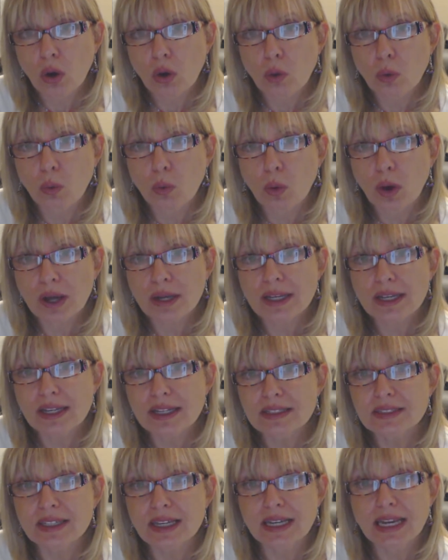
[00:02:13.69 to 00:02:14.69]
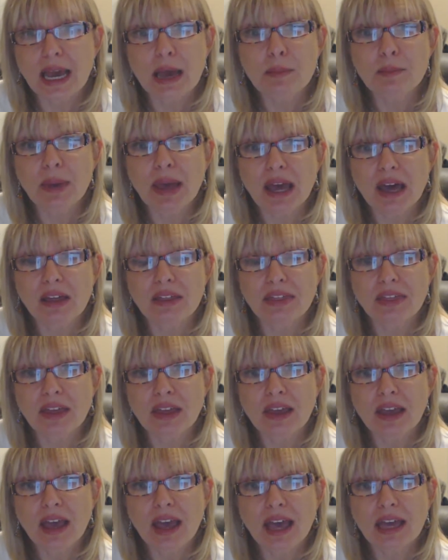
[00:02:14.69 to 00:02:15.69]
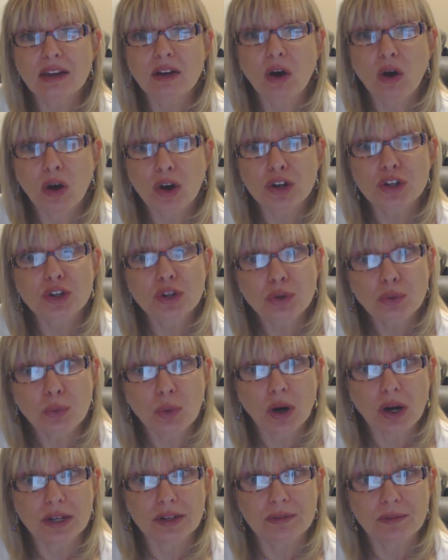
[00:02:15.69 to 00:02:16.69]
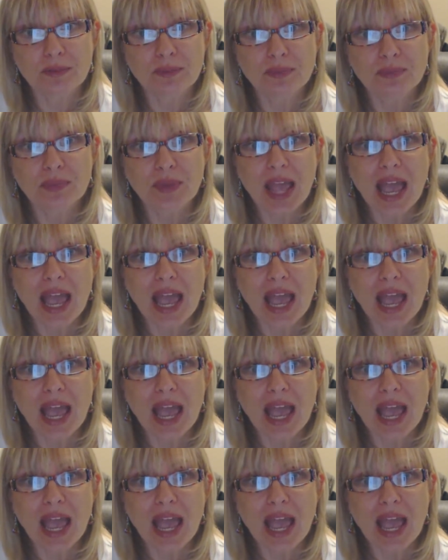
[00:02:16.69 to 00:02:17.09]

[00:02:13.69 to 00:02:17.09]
What is an Empath and Are You One?